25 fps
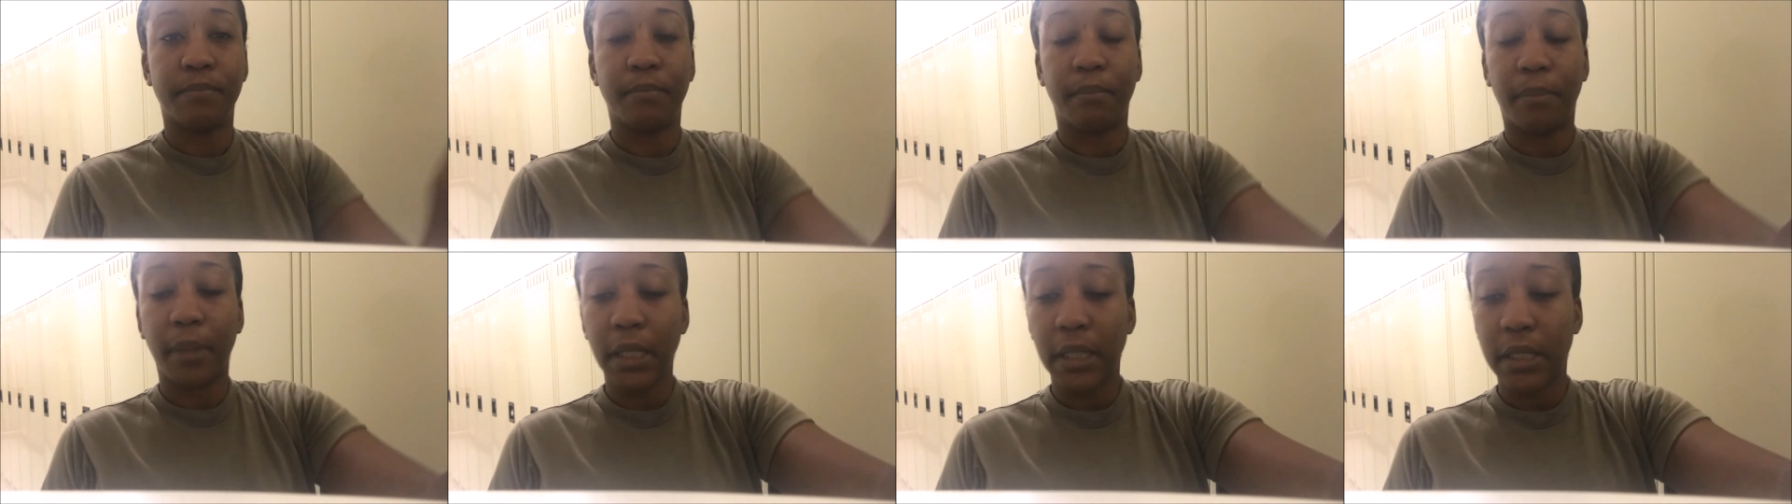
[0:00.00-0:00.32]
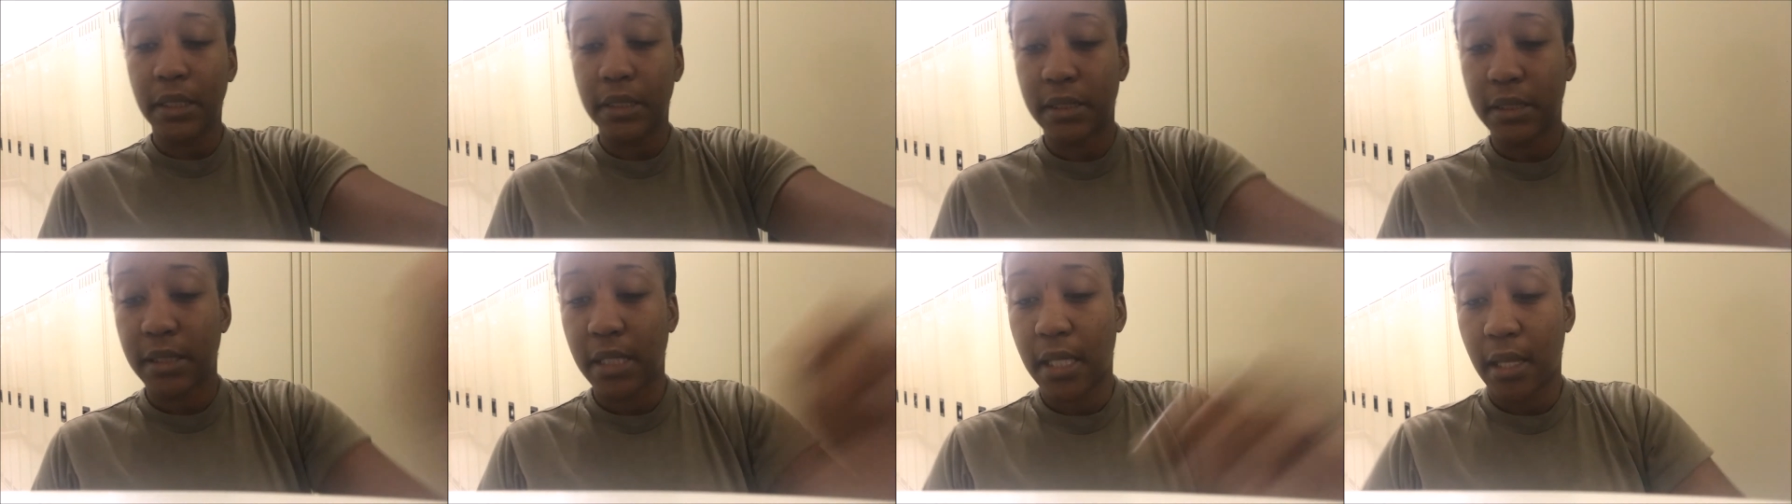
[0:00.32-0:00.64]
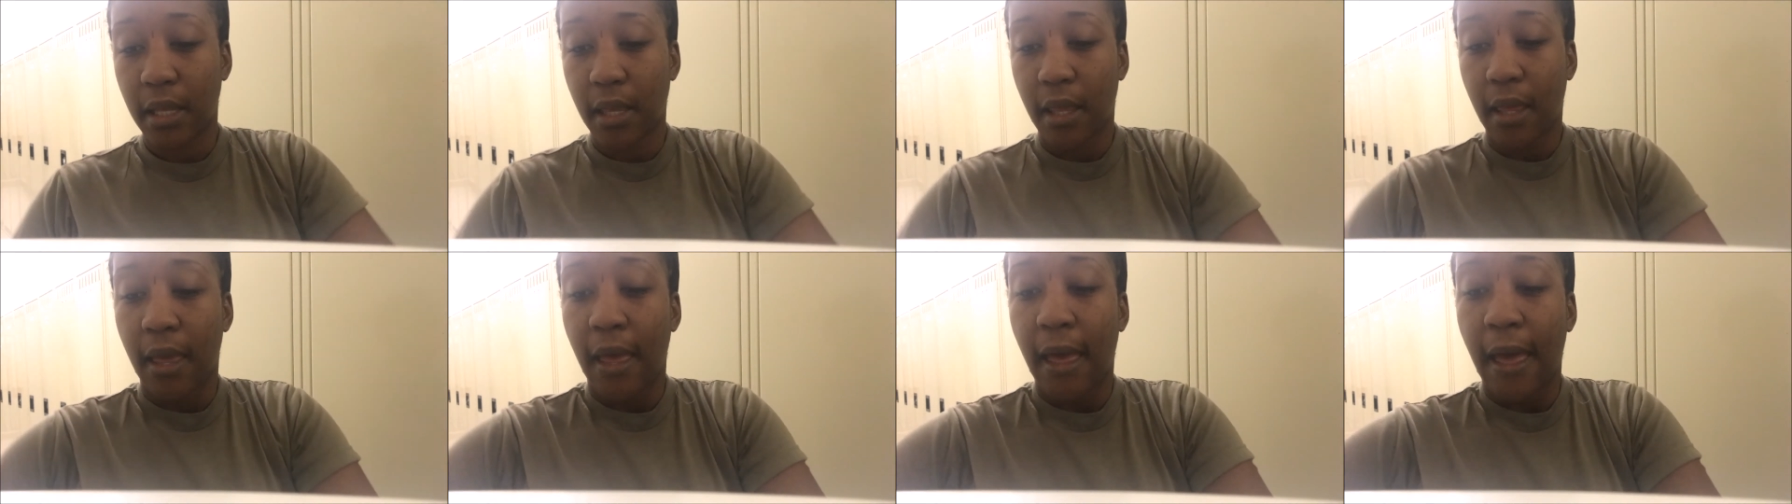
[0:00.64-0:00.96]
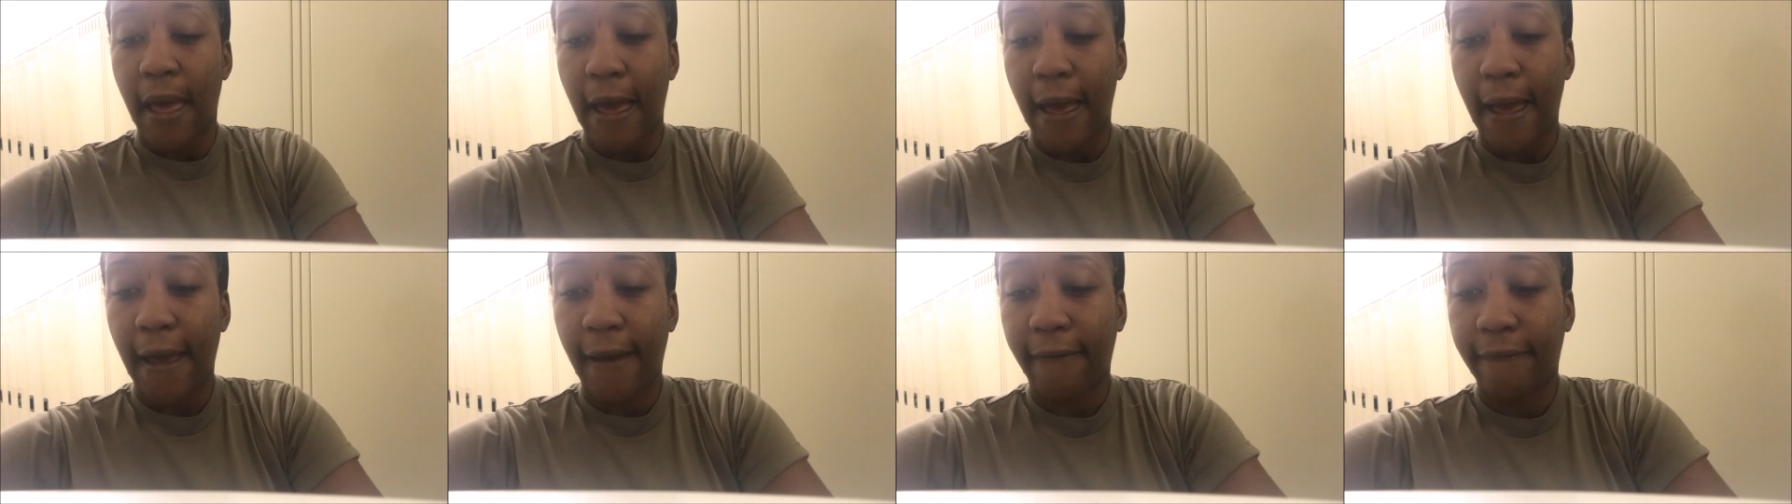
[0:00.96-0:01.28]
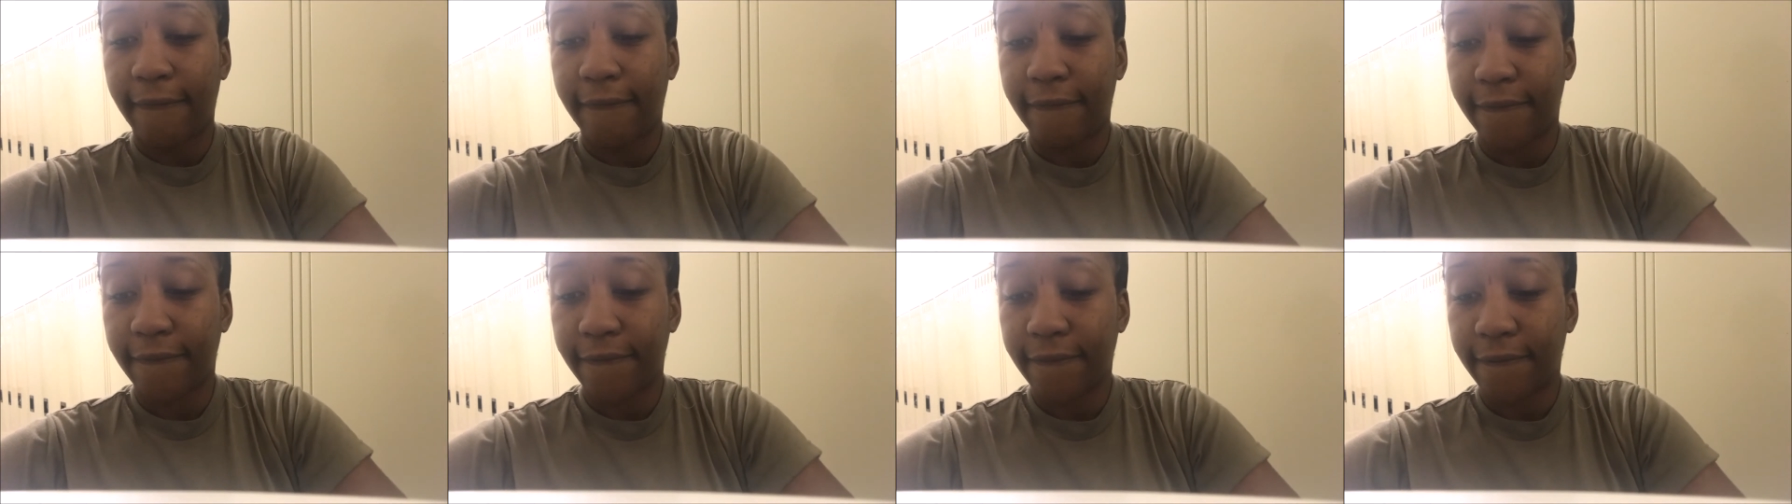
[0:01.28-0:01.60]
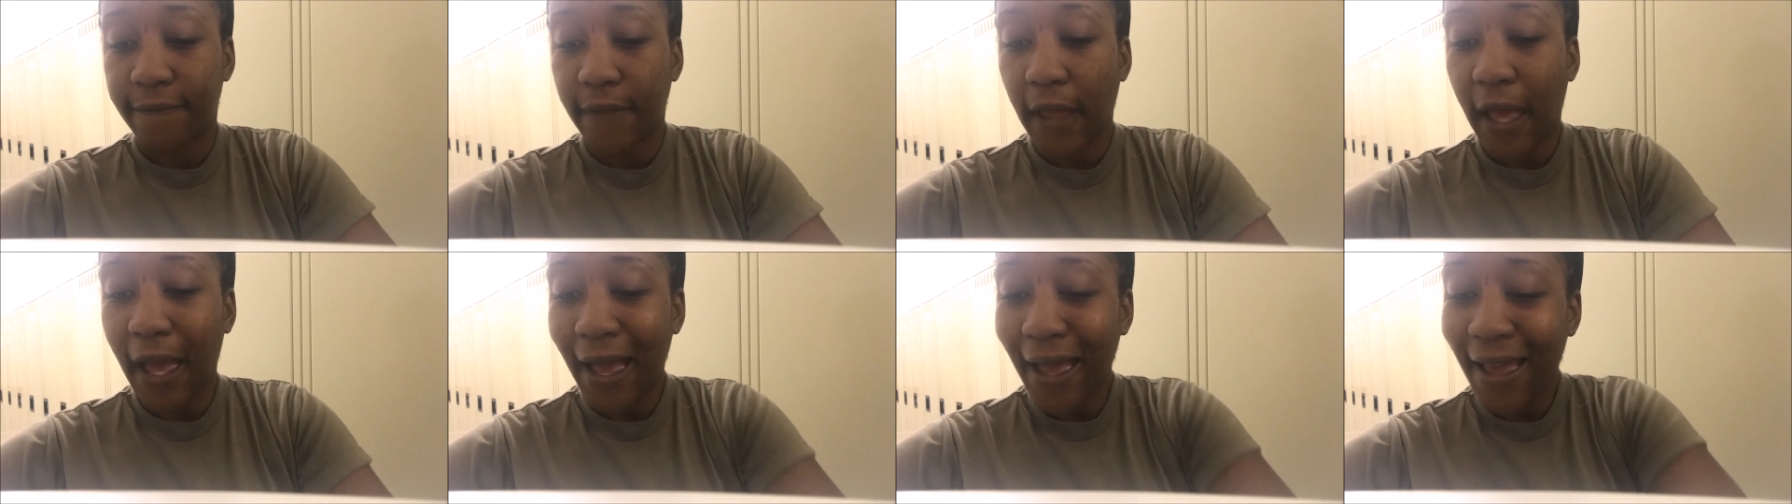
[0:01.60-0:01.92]
But
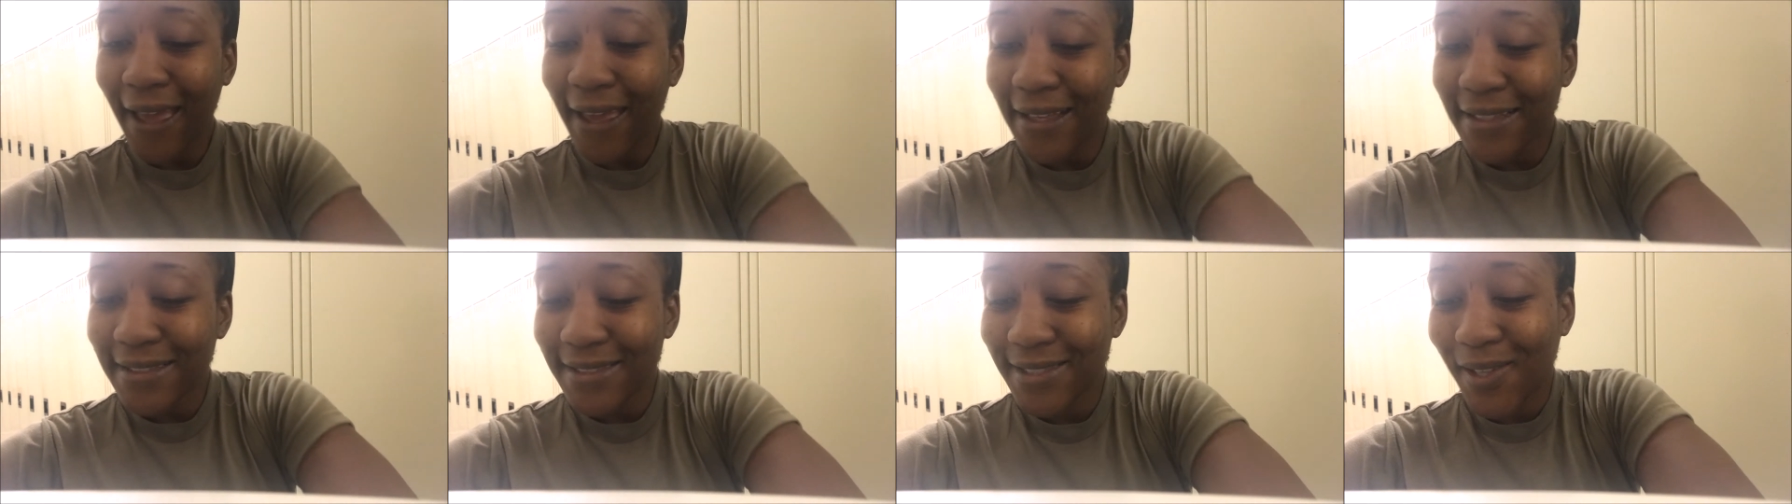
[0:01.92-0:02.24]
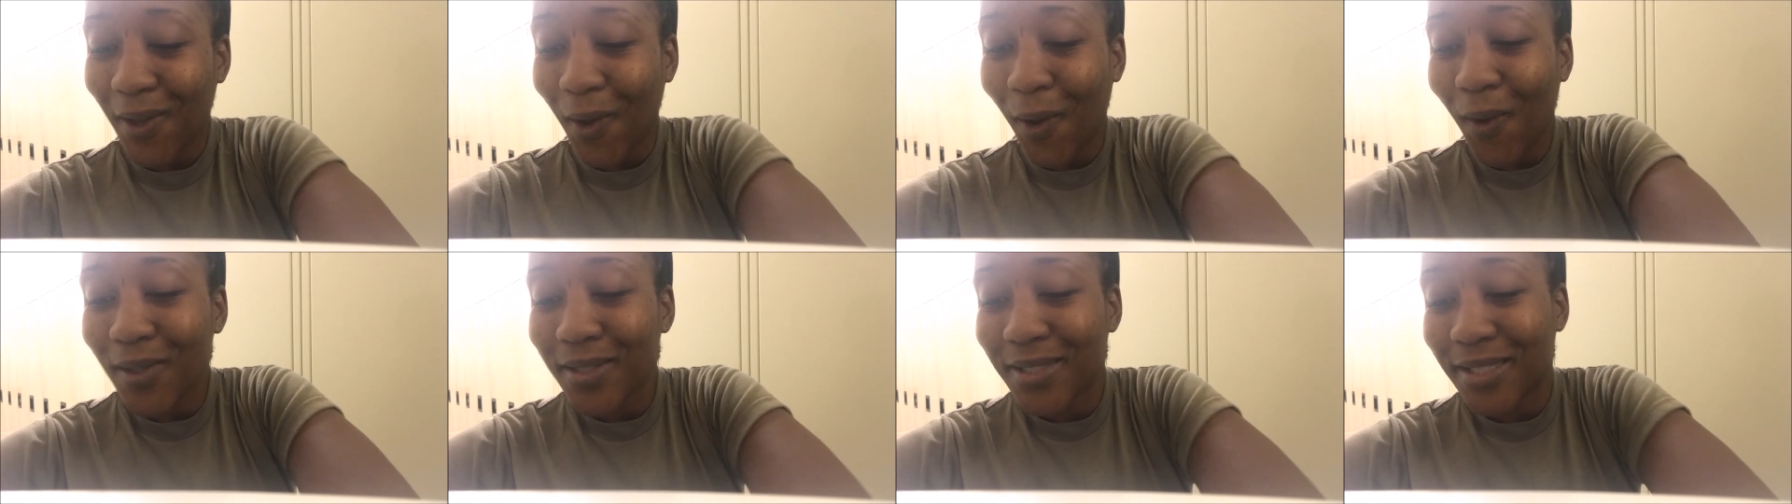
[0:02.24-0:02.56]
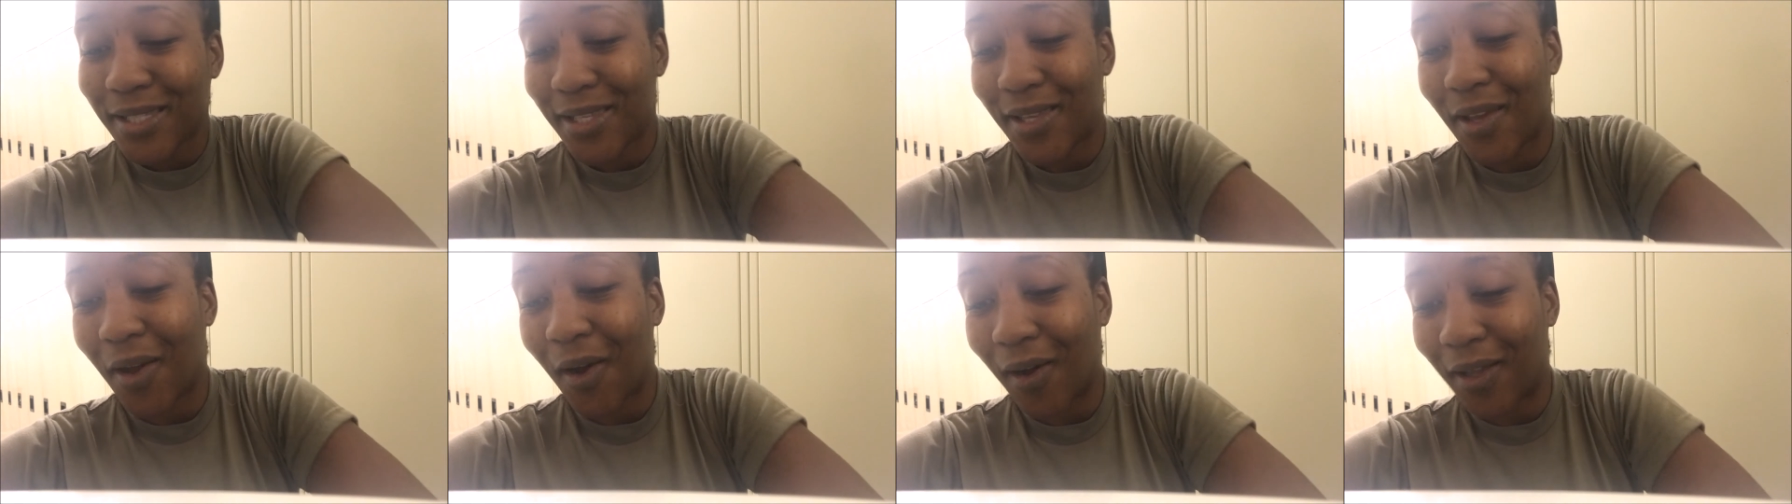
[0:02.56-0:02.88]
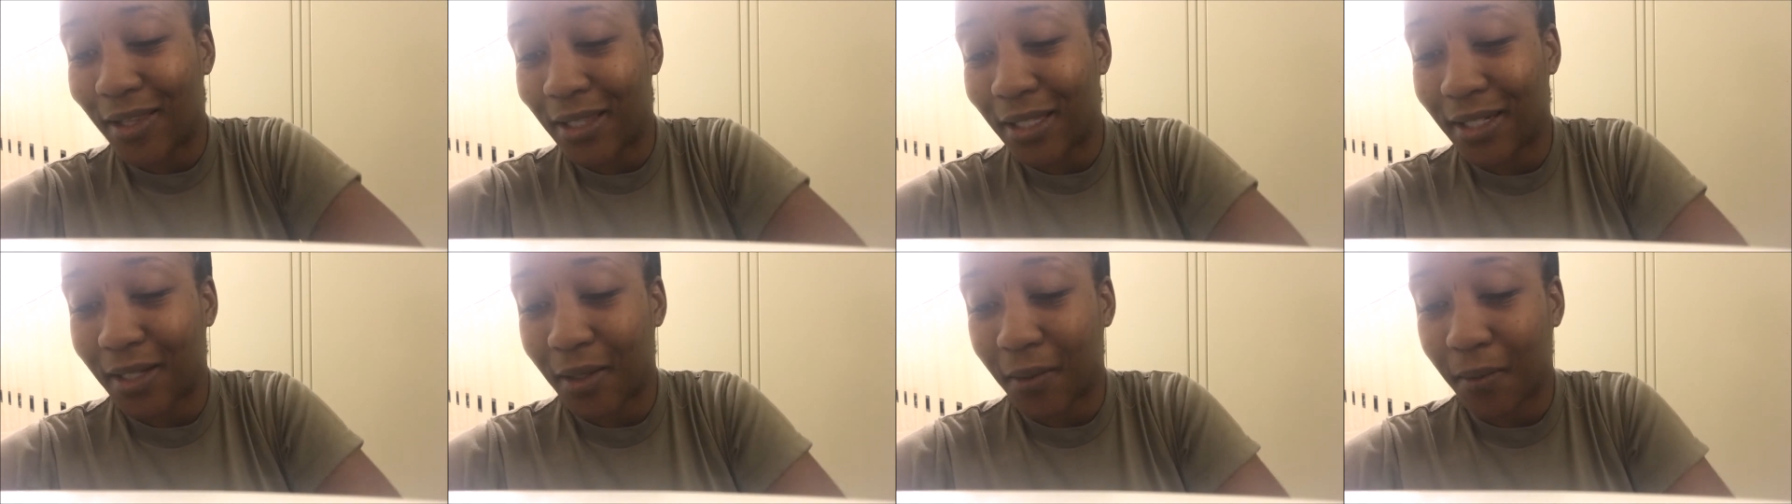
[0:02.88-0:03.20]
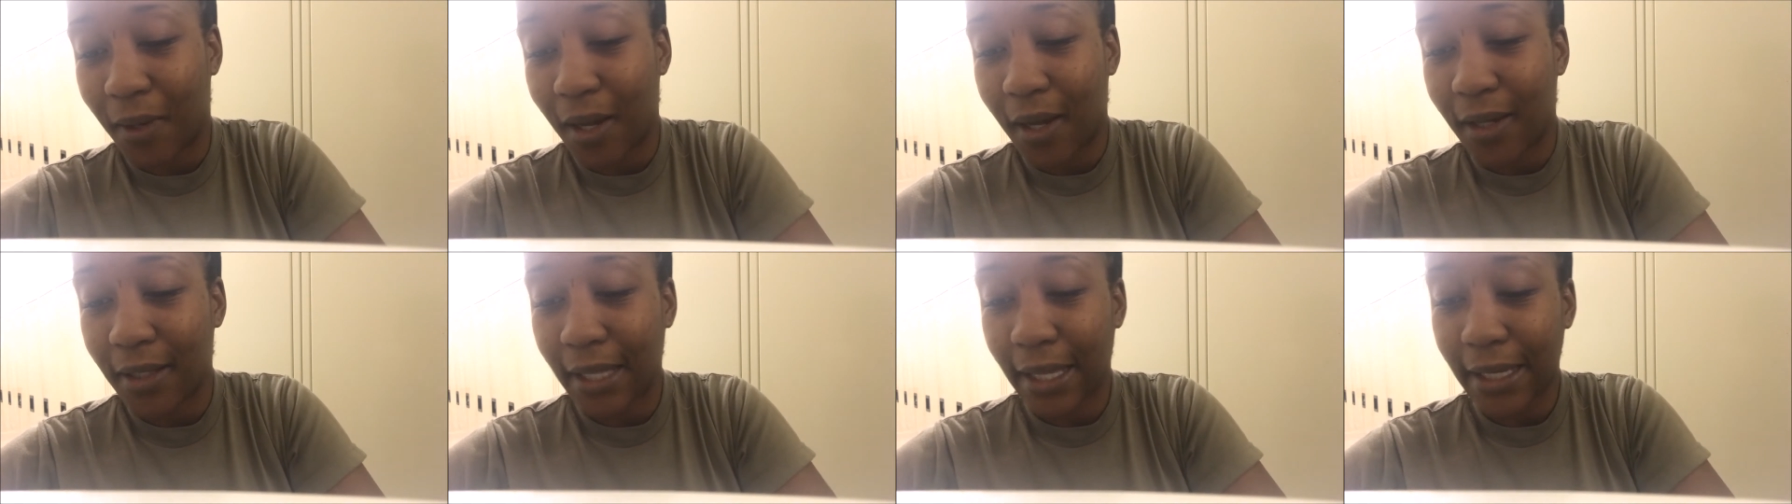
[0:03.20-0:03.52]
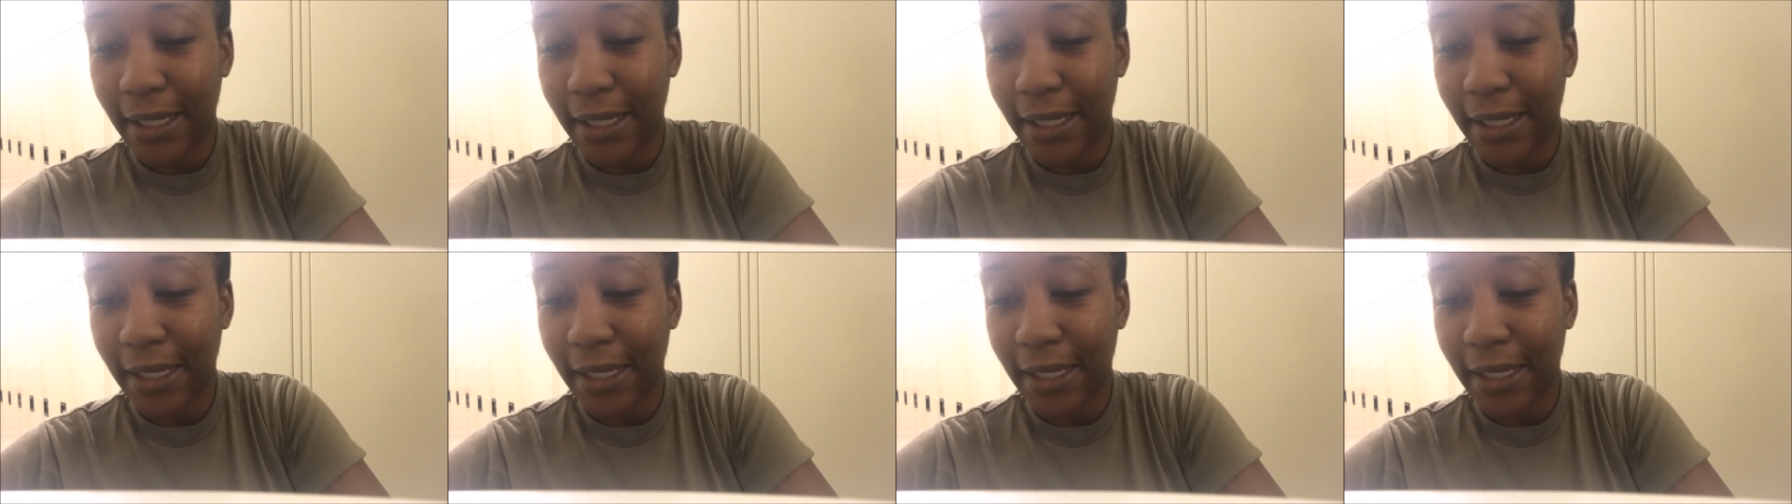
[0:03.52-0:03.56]
I ain't talked to y'all in a while.